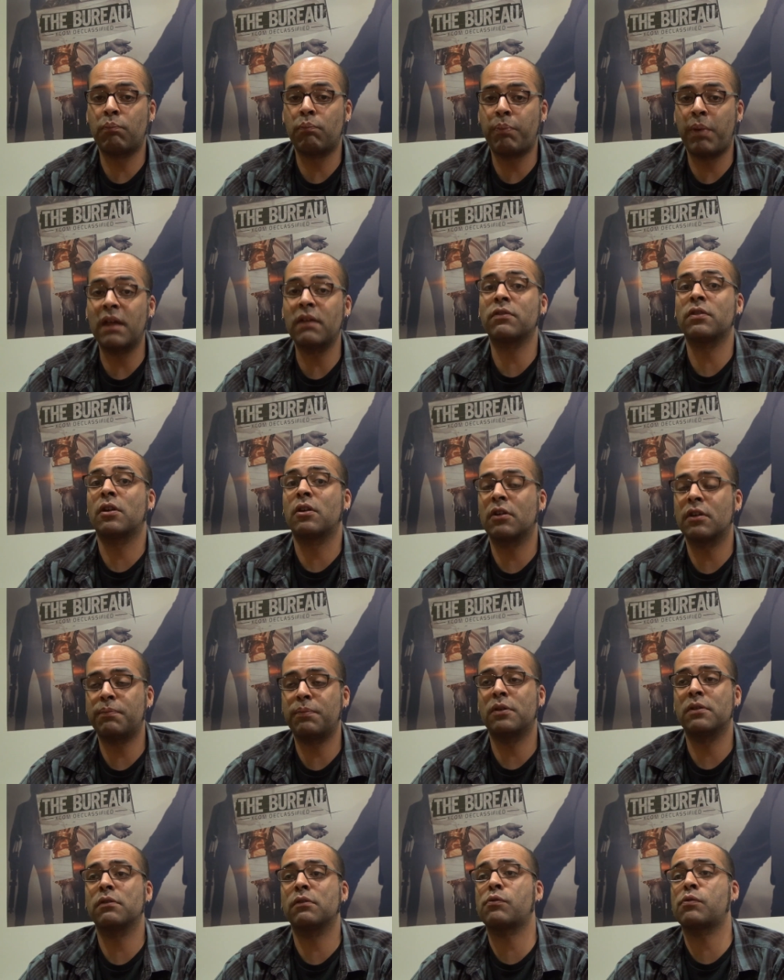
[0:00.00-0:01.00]
based on our
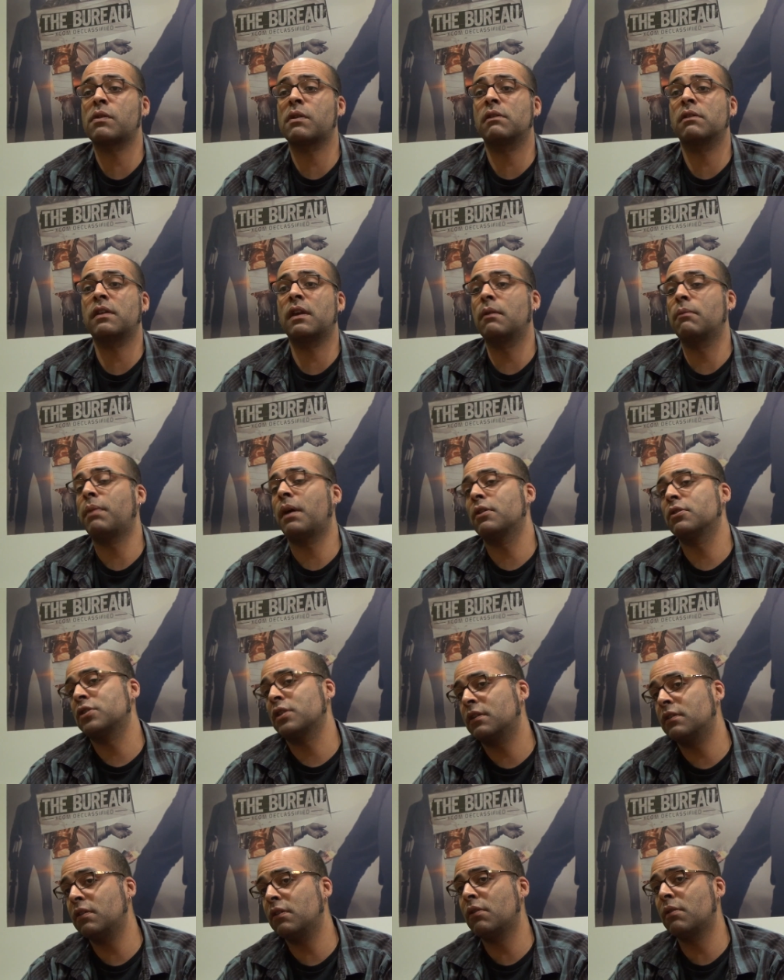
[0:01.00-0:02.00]
experience with, say,
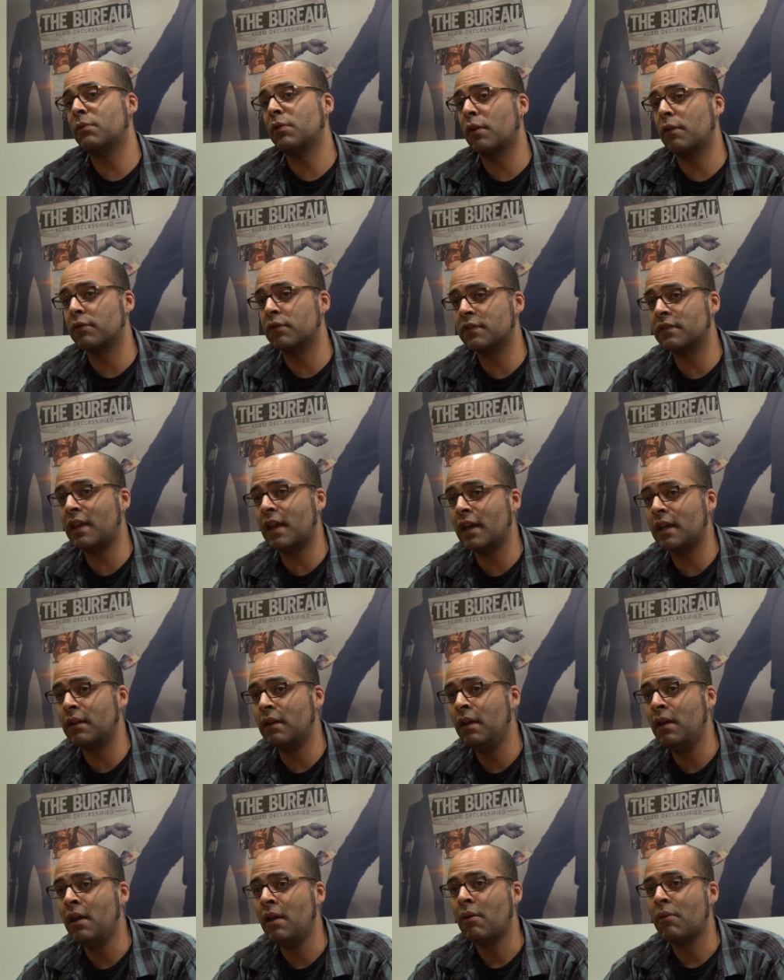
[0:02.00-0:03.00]
BioShock 2 or Minerva's
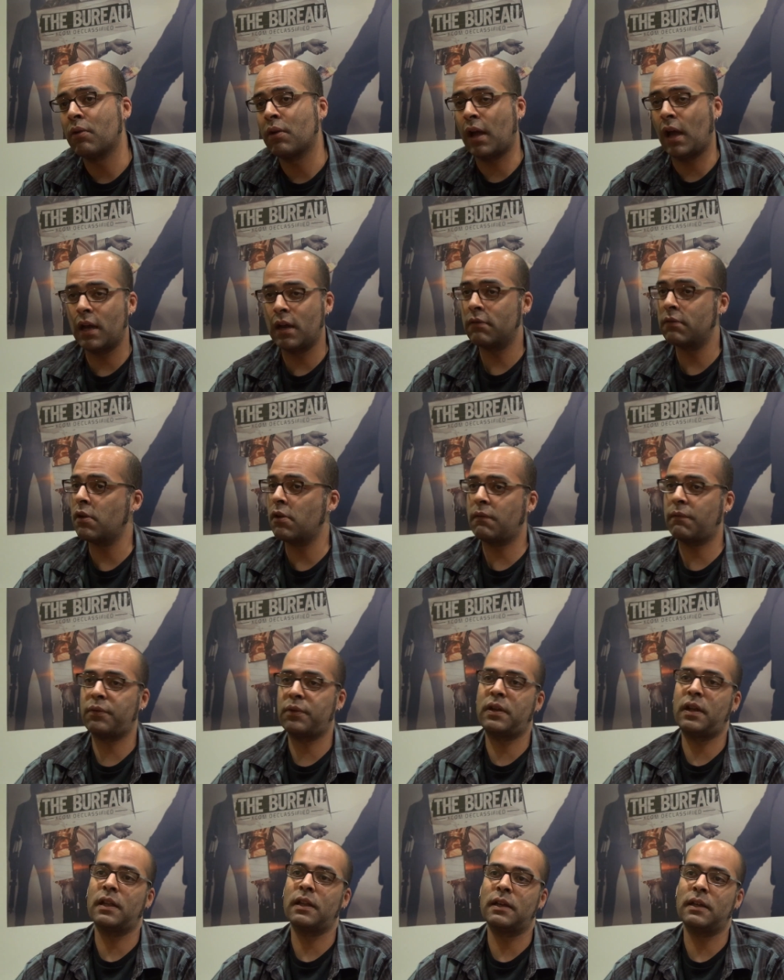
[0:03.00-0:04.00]
Den, we're kind of known
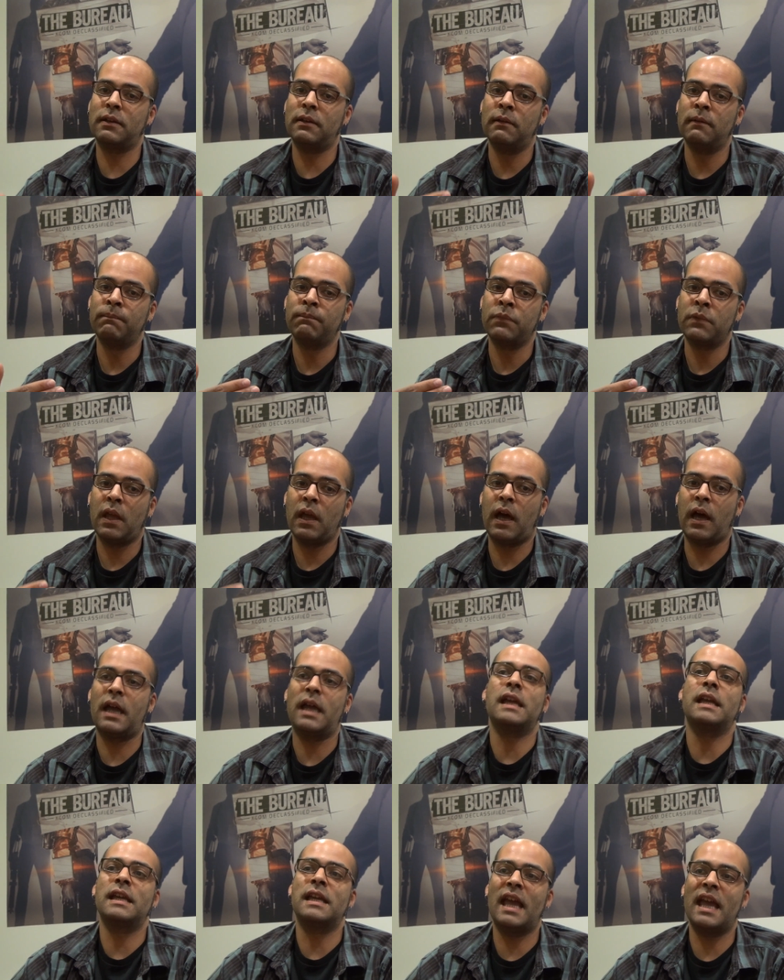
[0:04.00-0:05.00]
for telling
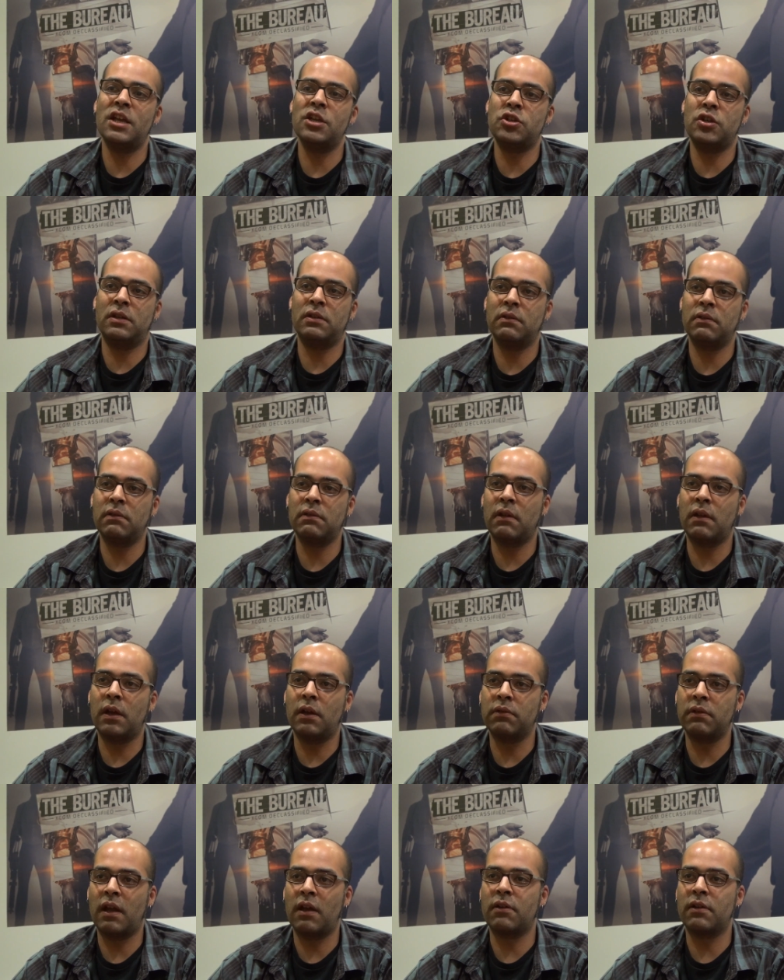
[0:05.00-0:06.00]
engaging
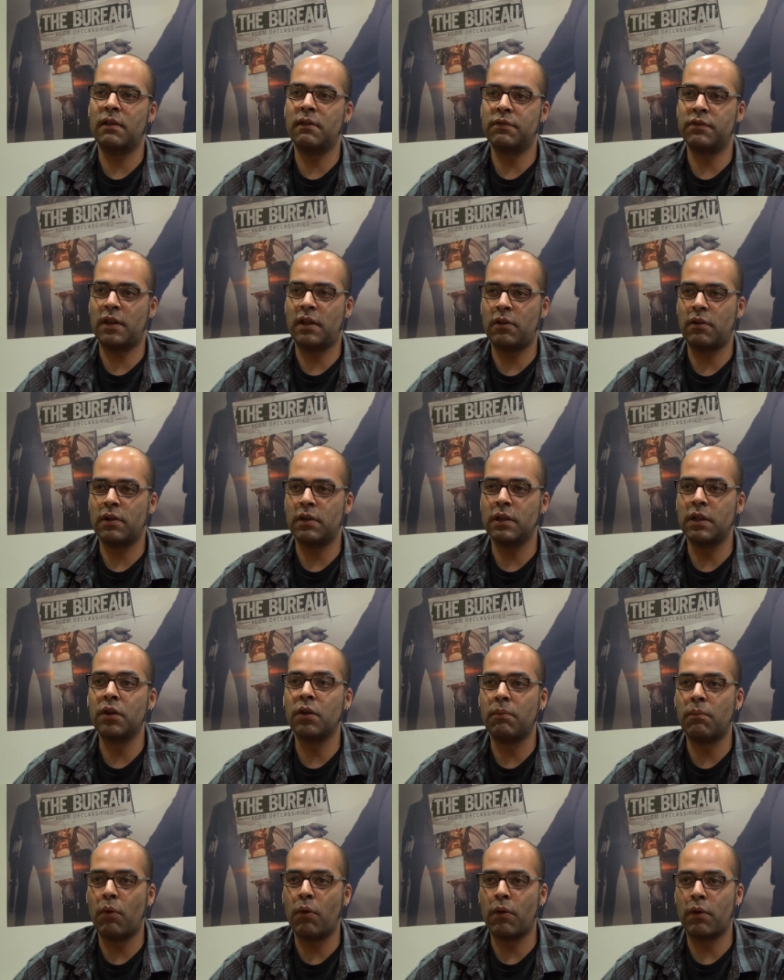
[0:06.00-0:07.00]
narratives that are a
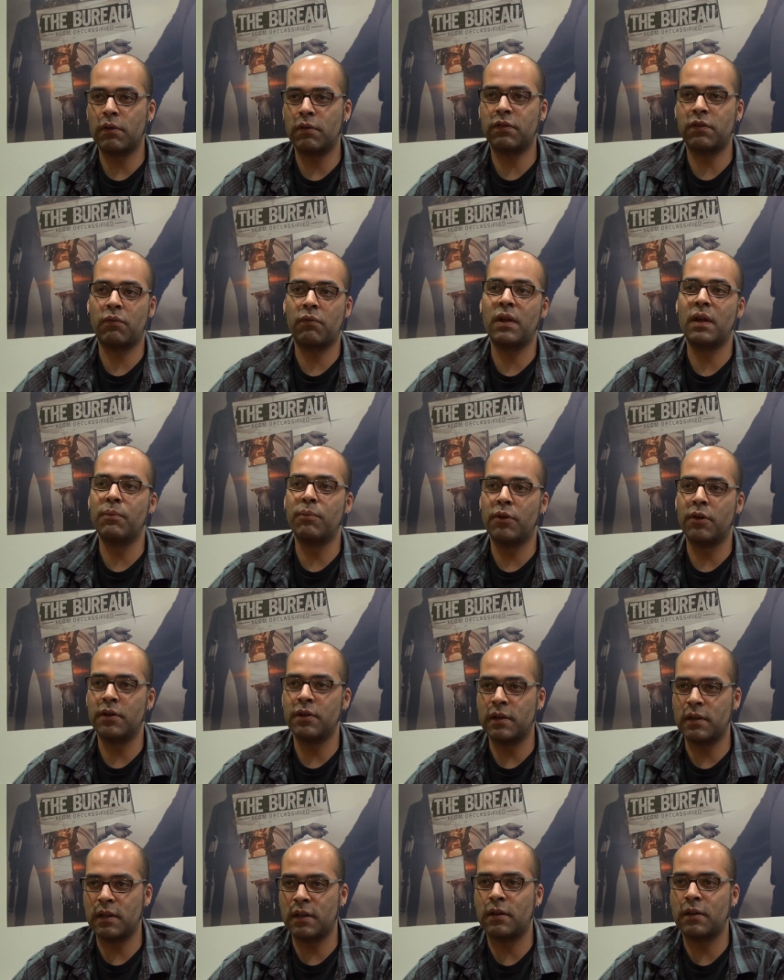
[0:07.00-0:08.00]
little more cerebral
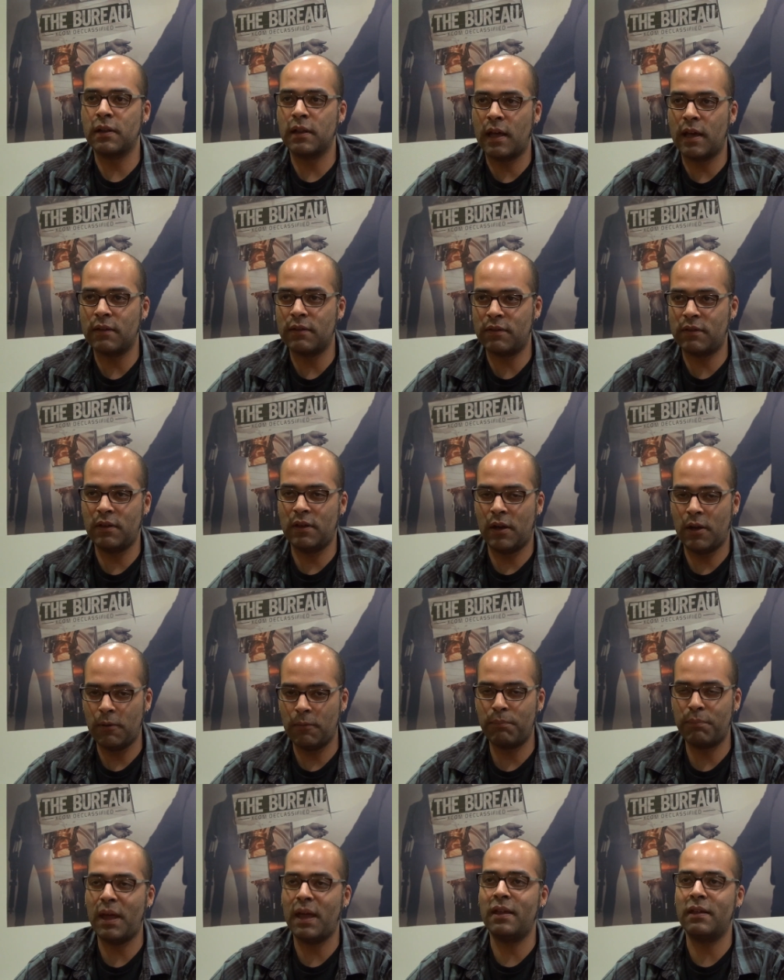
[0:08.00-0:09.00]
and a little less
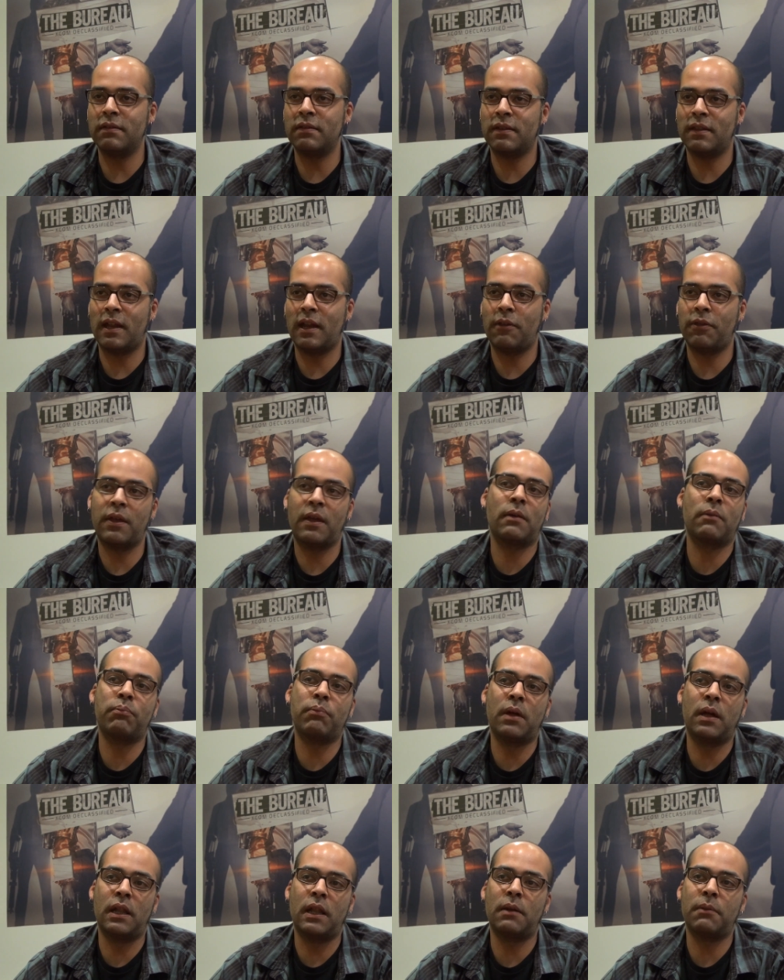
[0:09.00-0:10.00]
base, that I think
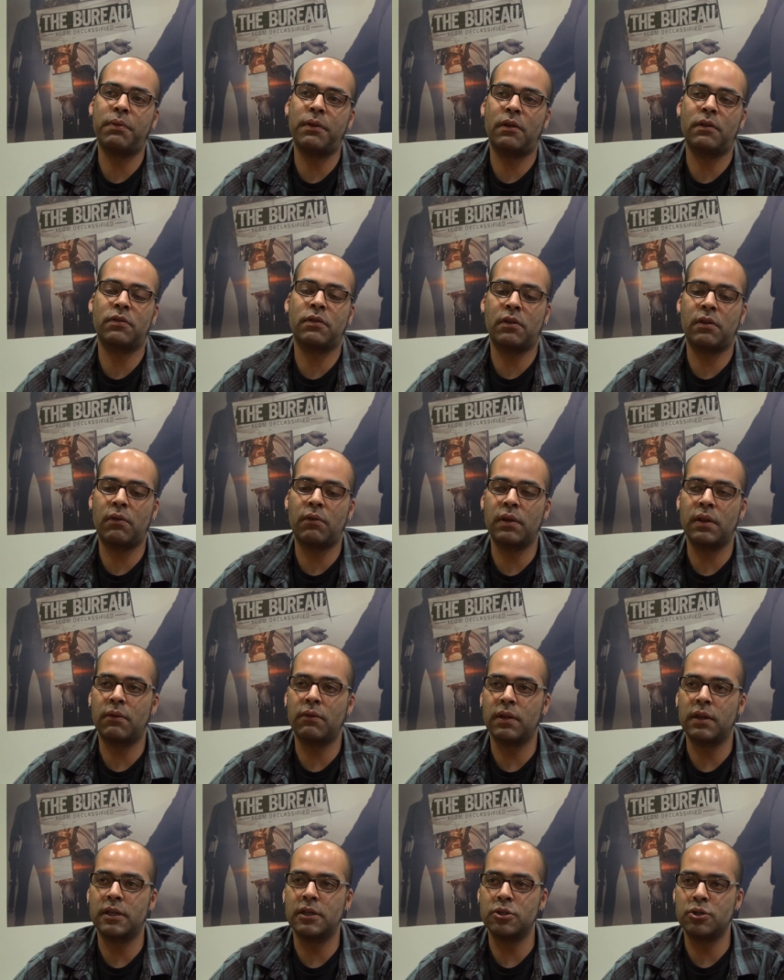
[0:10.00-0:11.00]
a lot of players are going to really,
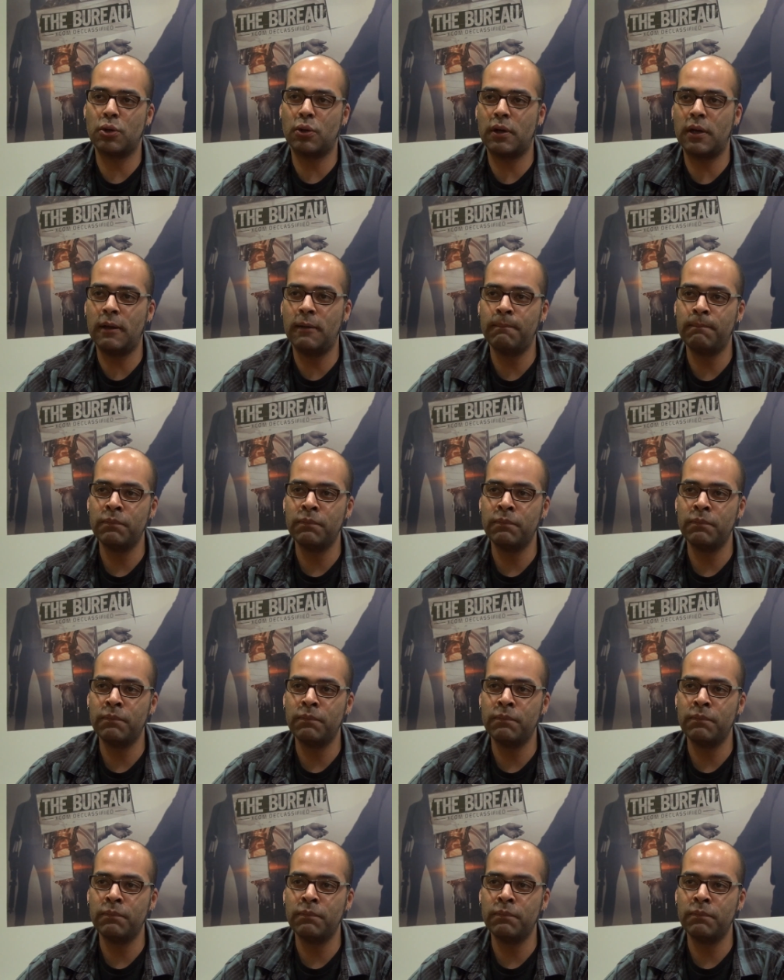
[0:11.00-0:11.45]
really enjoy.